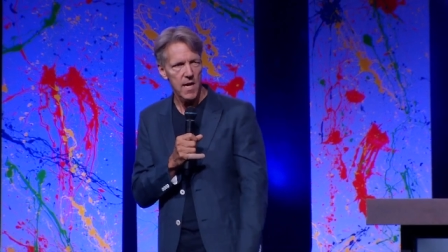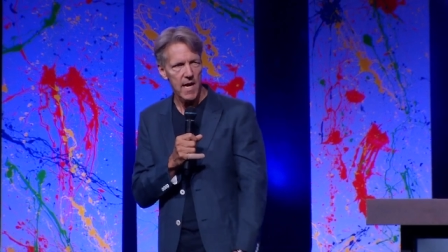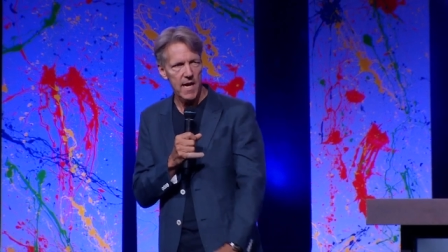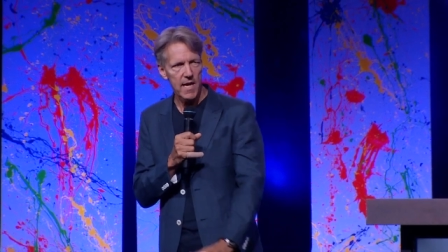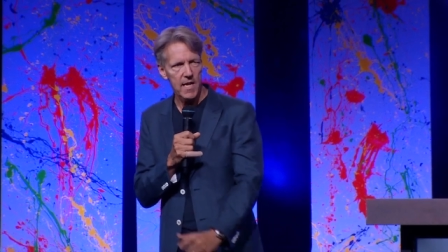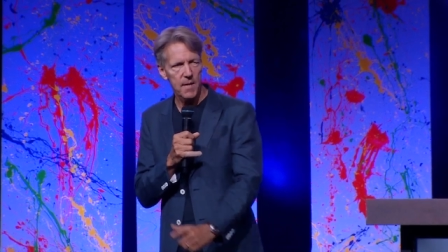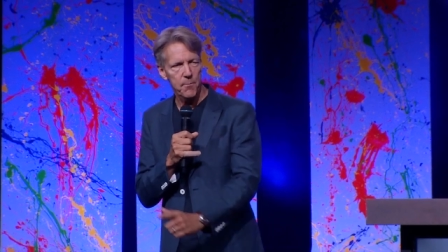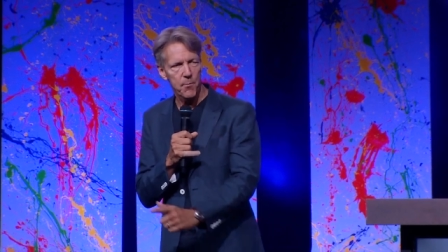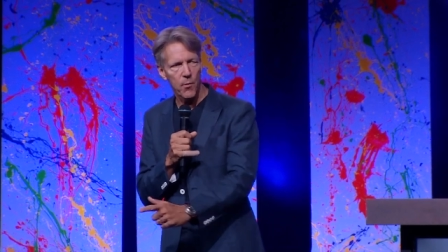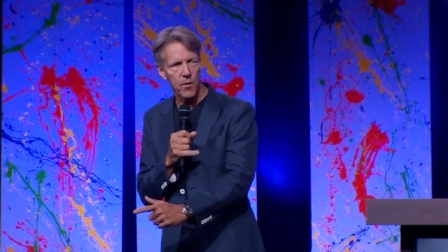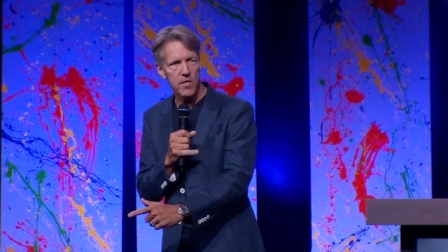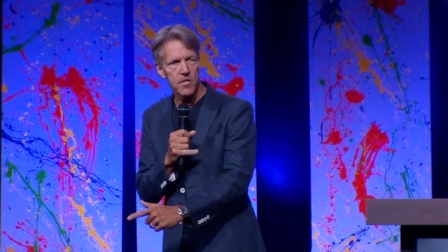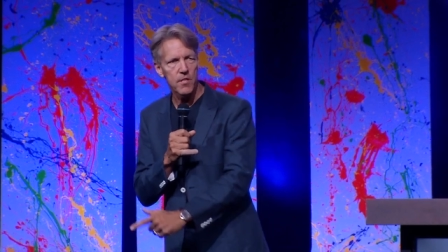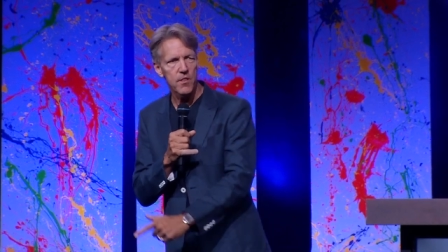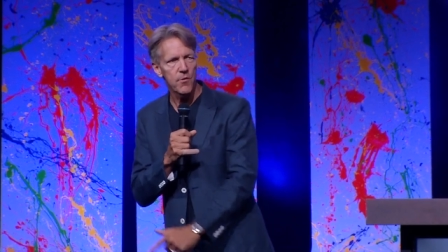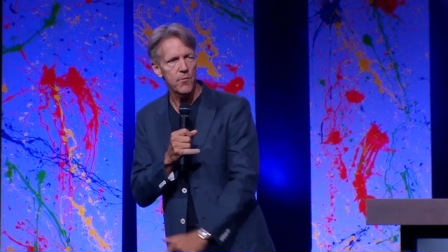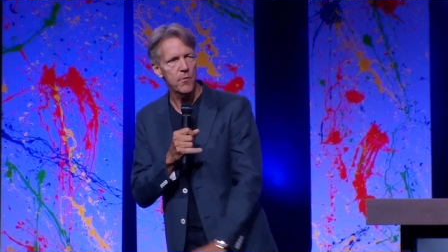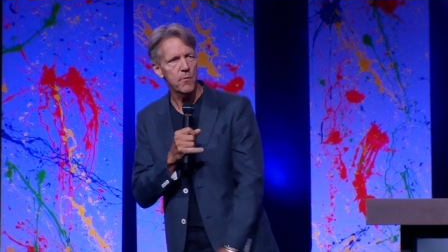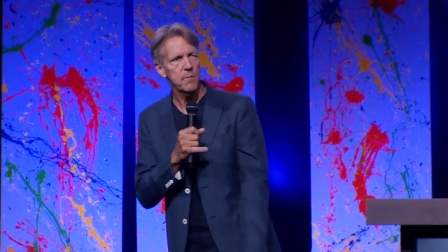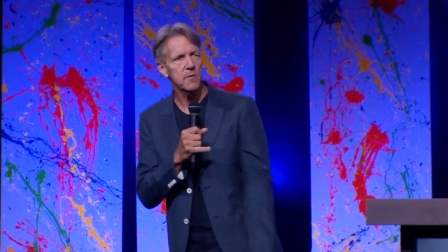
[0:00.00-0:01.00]
And he'd point to
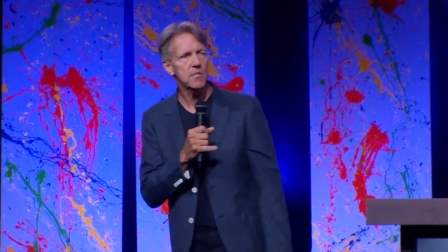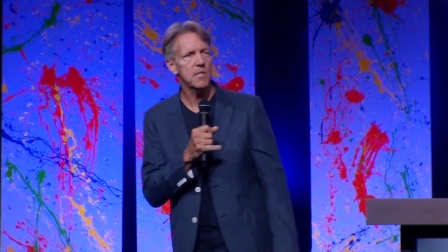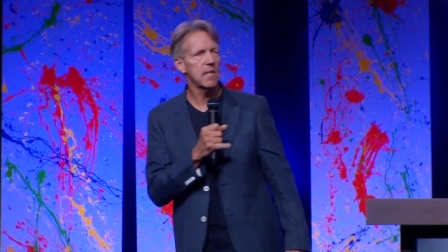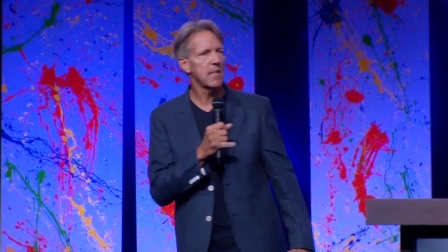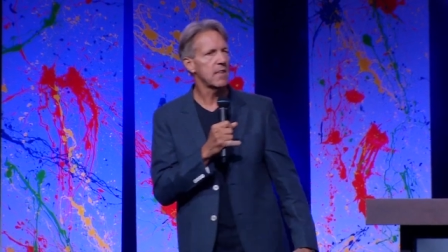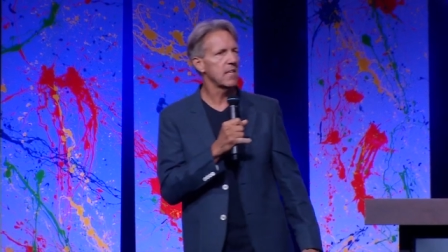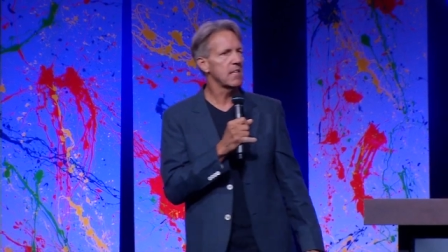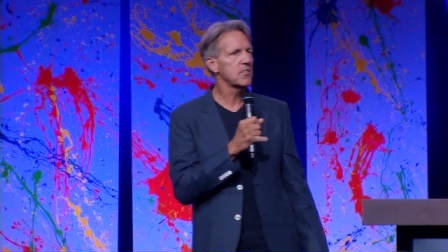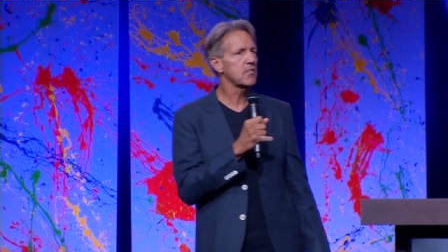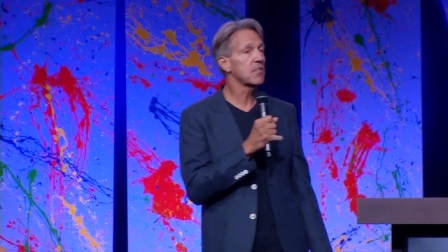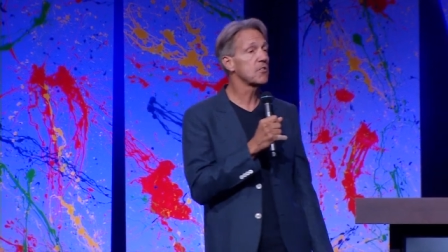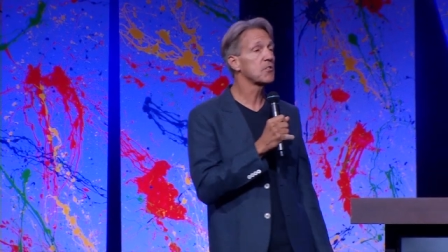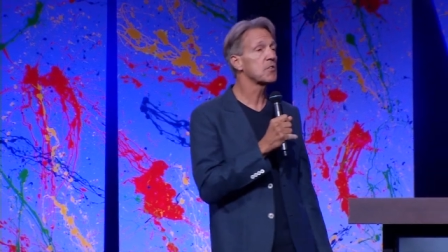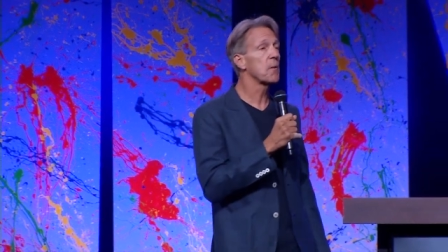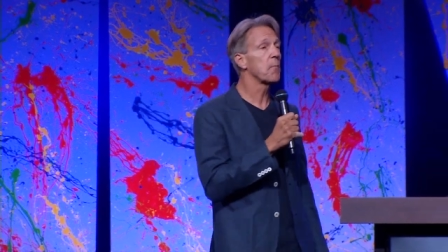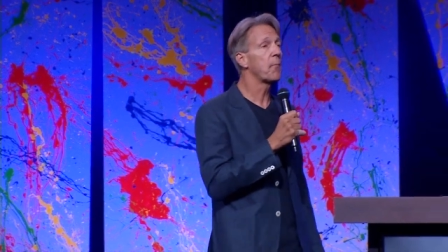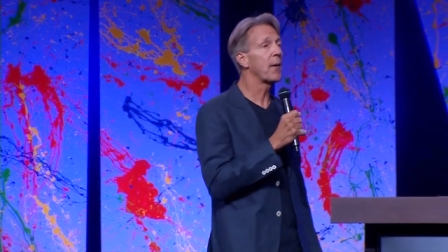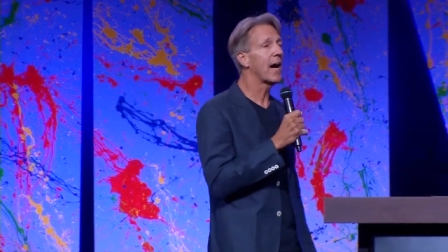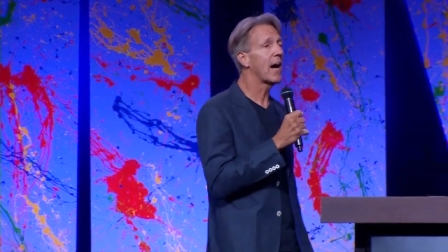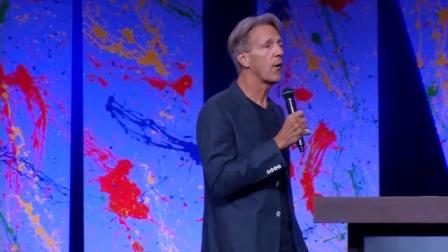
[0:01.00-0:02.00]
the room and say, This is
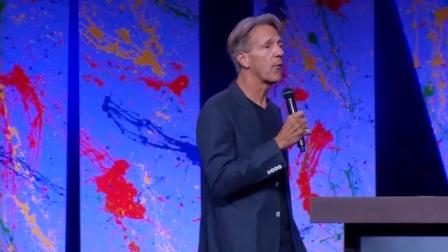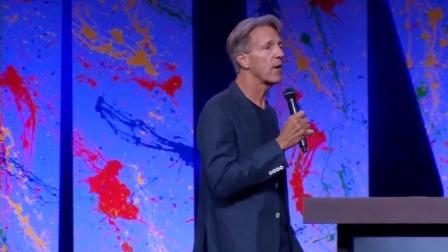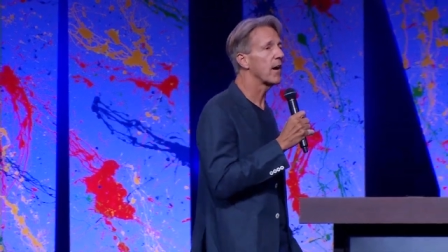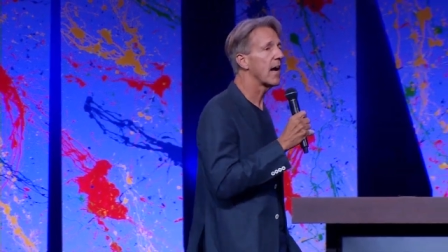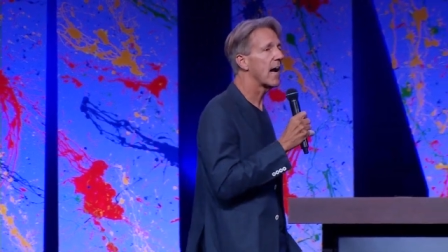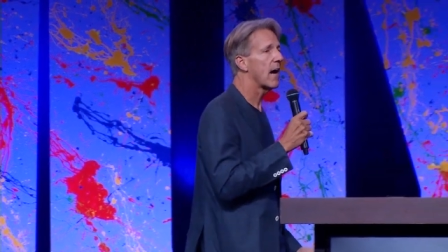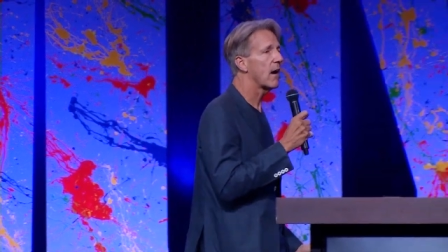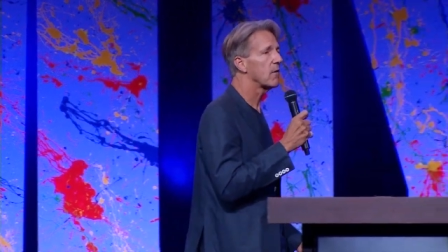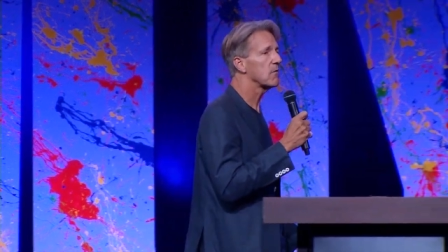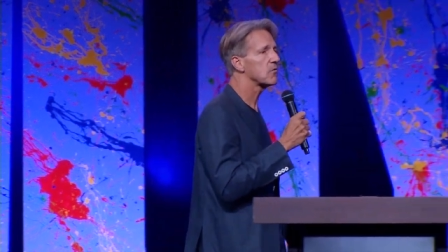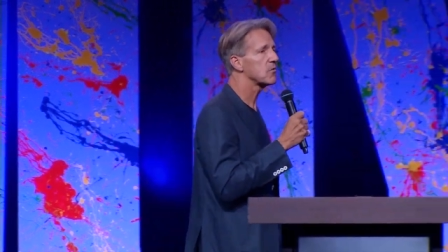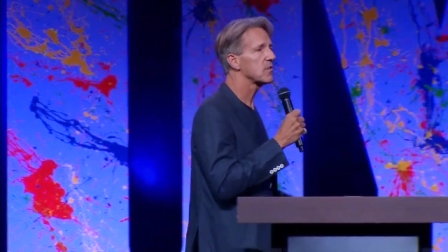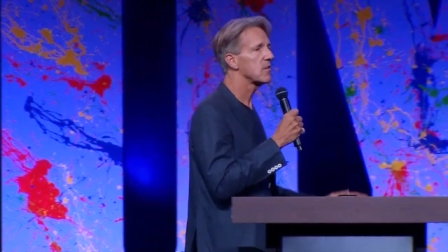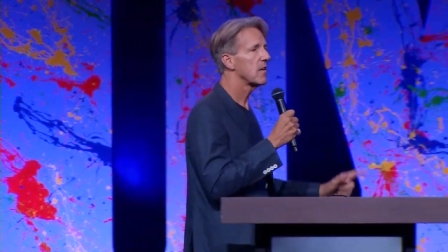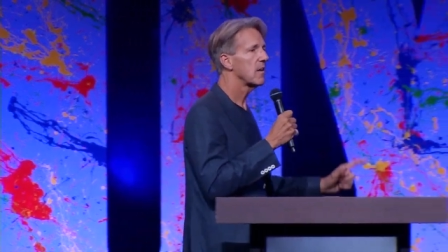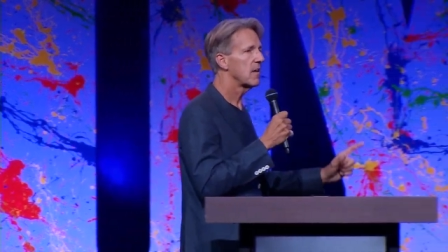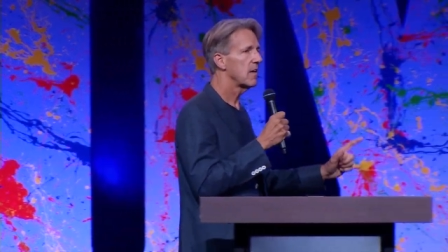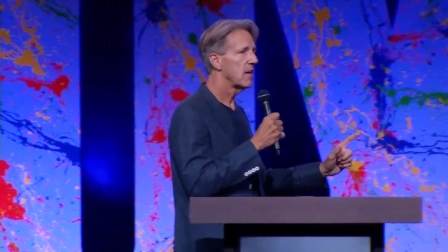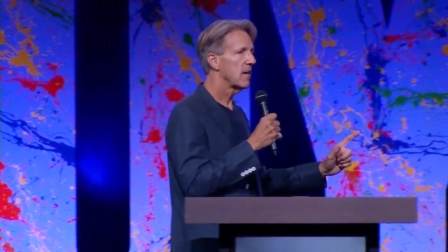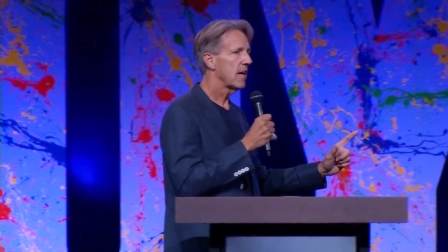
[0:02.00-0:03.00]
the powerhouse
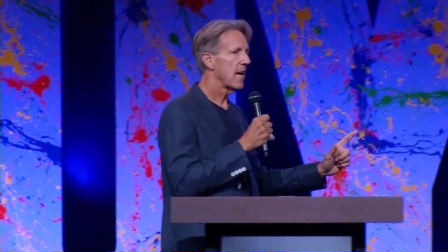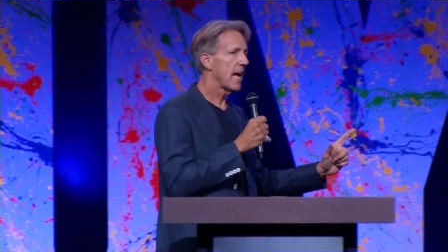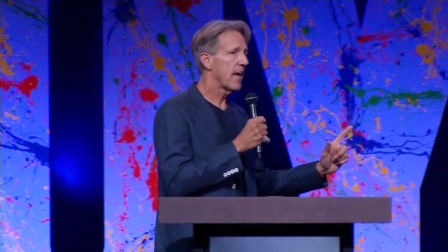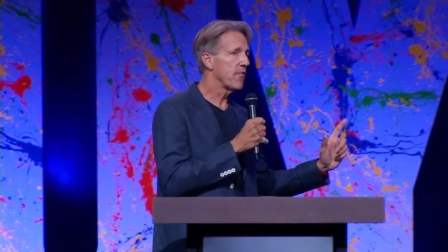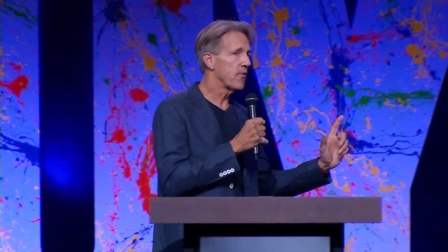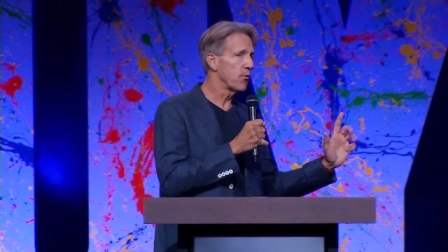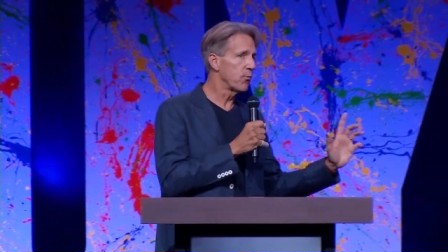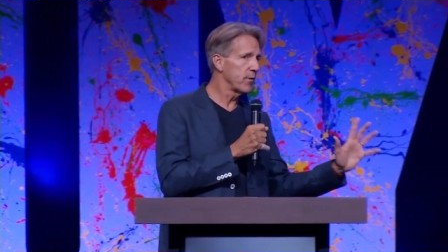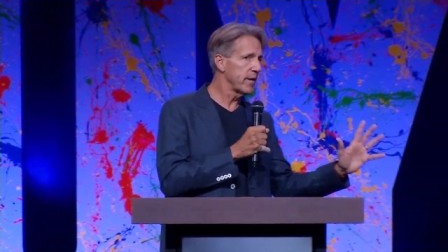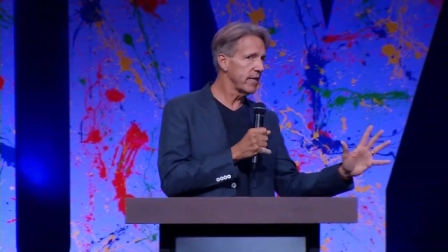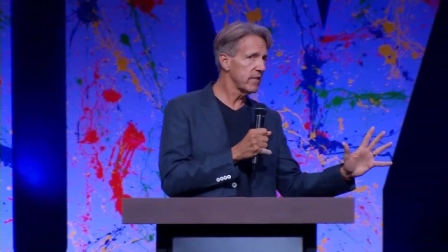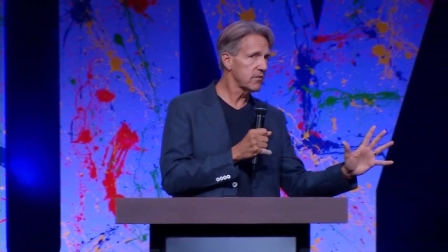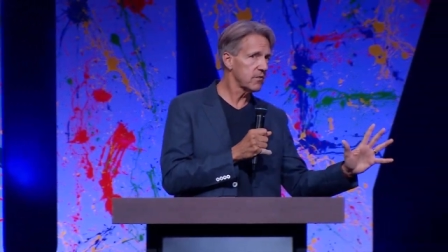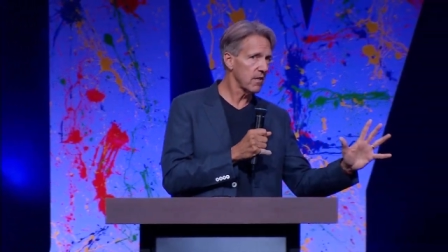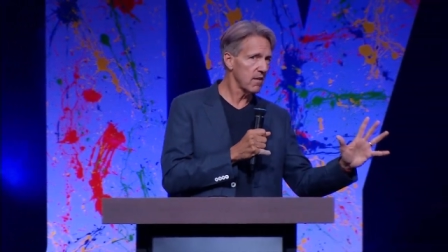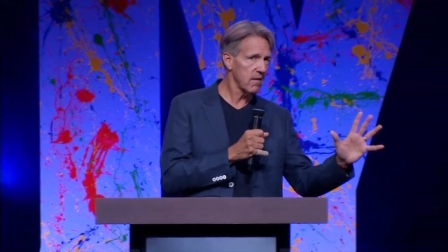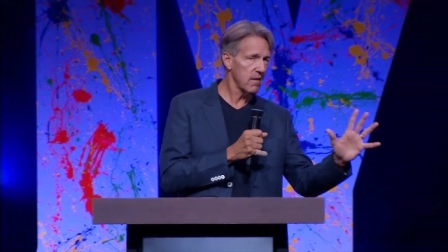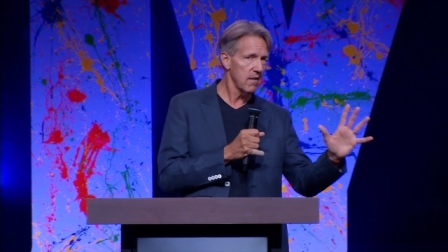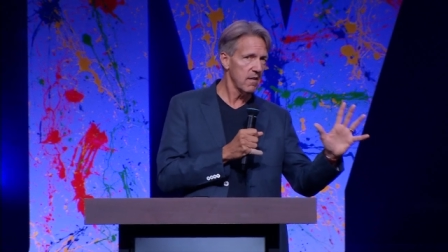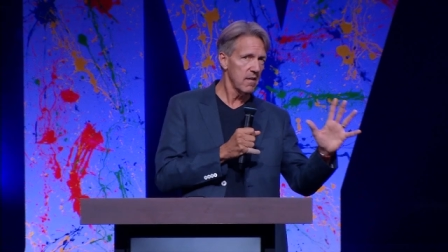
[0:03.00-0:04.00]
and the
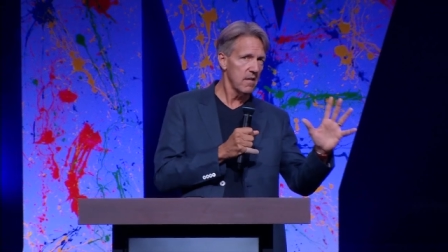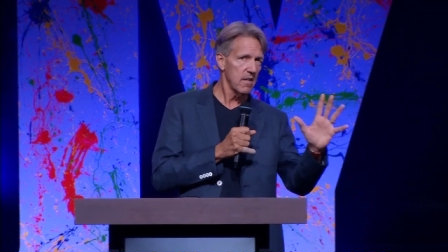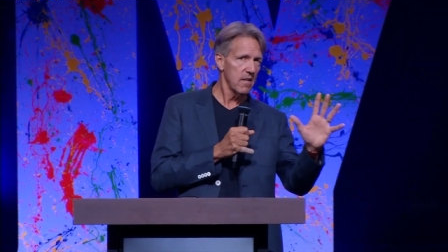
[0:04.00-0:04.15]
reason